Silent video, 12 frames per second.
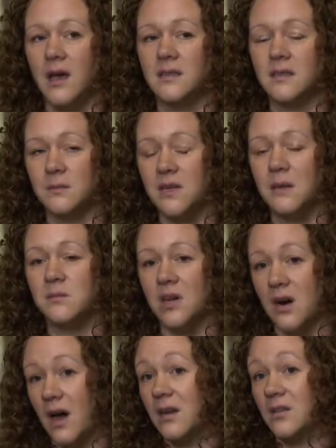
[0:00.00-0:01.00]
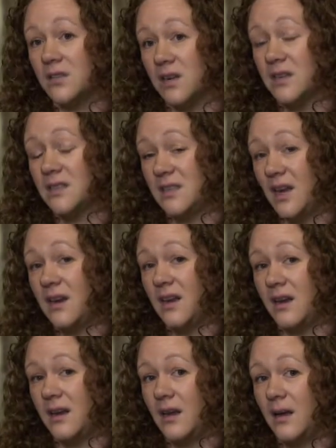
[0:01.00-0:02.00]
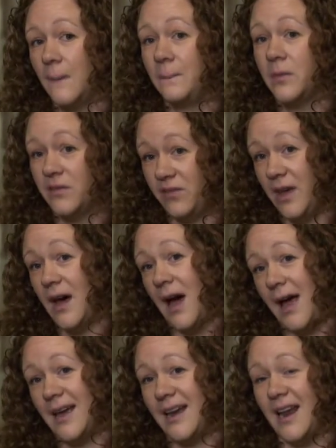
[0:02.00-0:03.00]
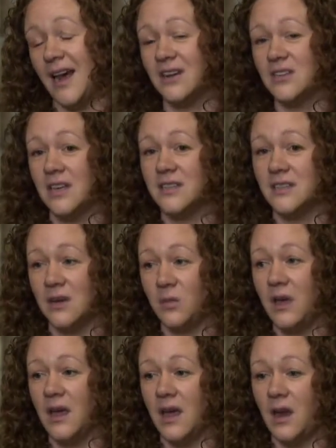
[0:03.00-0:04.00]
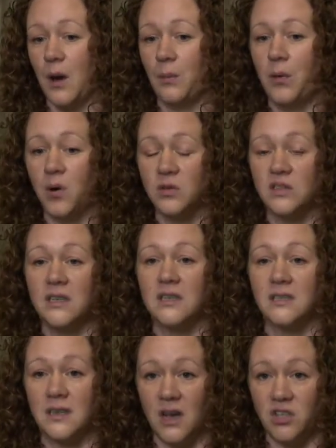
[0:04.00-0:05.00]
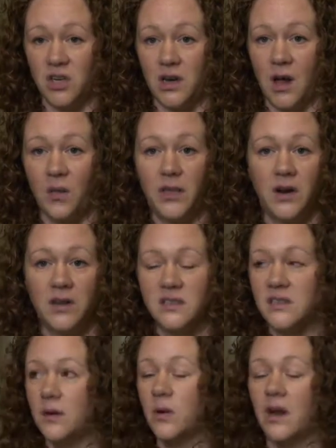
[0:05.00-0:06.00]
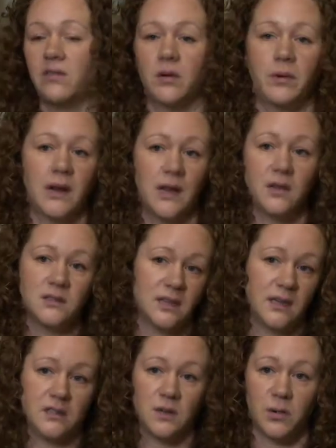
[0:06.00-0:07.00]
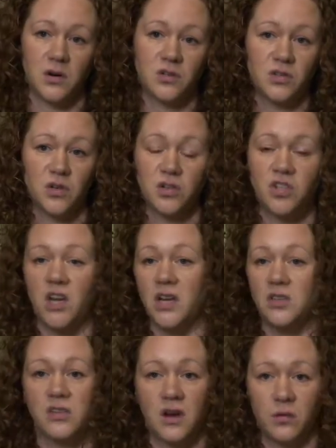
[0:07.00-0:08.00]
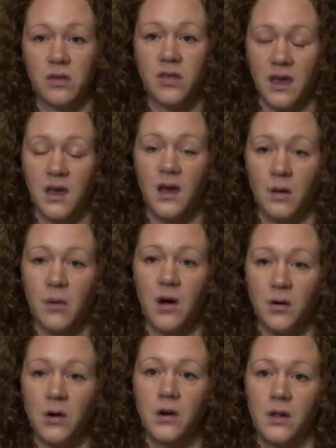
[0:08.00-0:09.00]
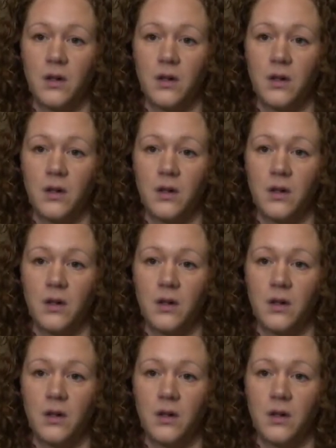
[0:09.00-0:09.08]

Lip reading: And sometimes our huddles are extended via iConnect because then we can post a discussion out there and see what everybody else thinks about a certain change that we're thinking about.